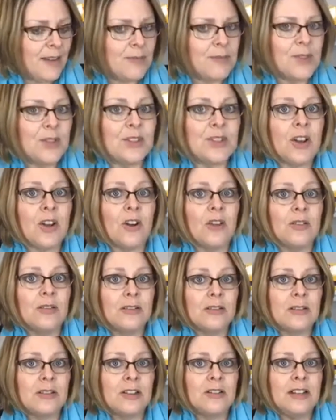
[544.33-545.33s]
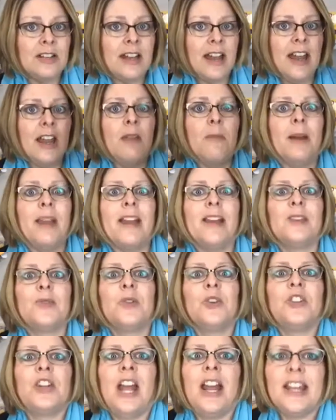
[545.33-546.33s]
So Snowy Day by
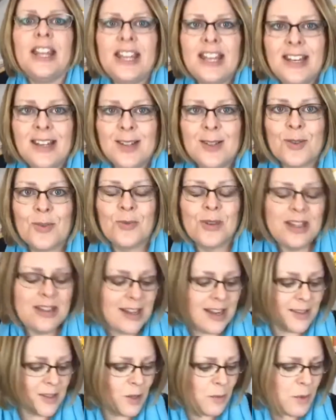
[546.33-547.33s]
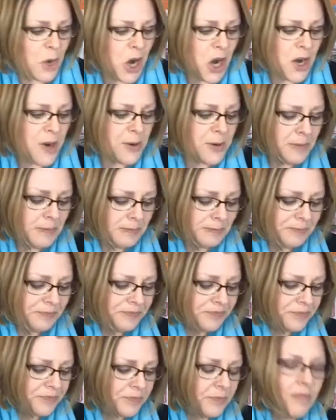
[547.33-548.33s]
Ezra Jack Keats. Read that tomorrow.
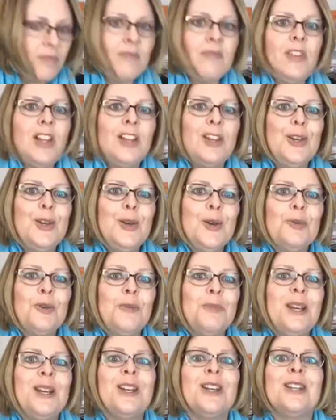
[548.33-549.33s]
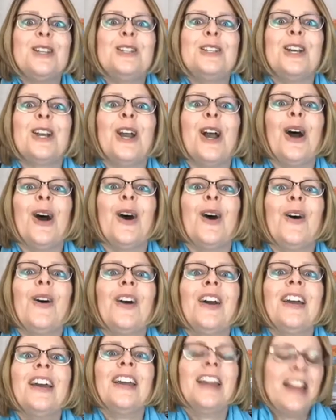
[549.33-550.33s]
You will be good to go.
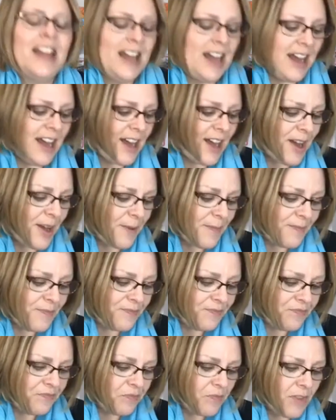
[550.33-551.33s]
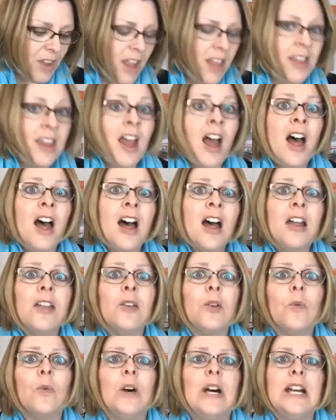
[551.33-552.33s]
The
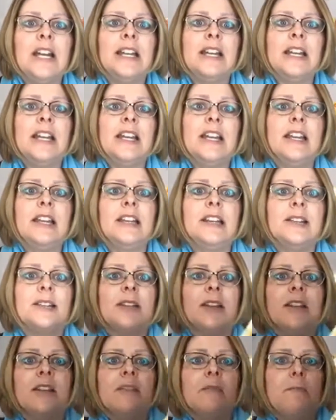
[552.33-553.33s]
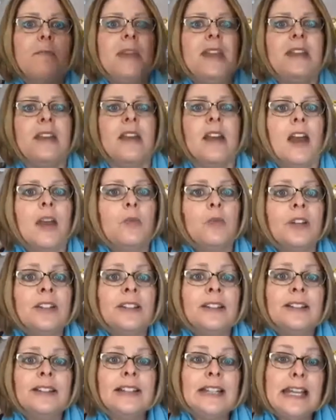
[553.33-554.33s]
other one is The Mitten. I
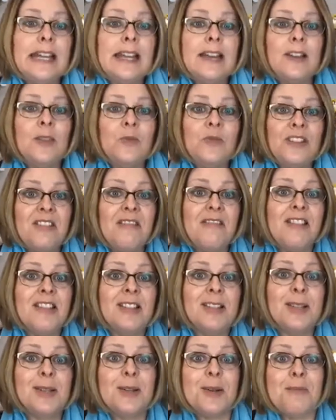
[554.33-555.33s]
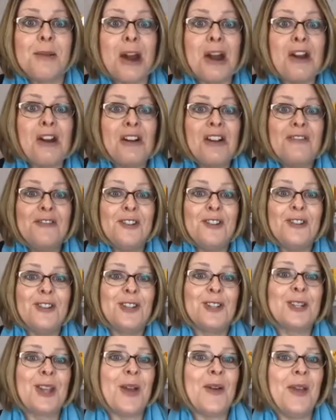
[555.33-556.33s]
wouldn't lead with this tomorrow if you're
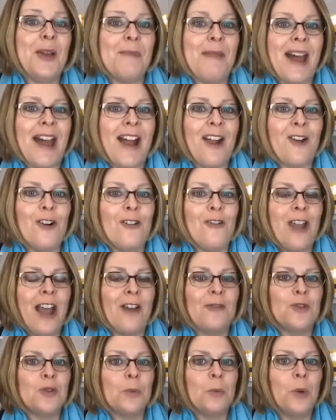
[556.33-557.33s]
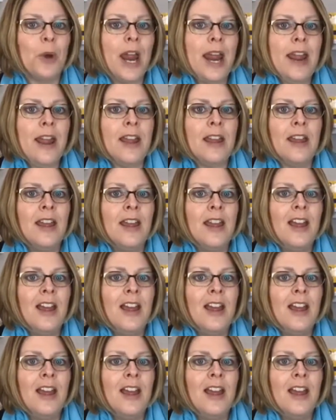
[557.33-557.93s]
just going back after break.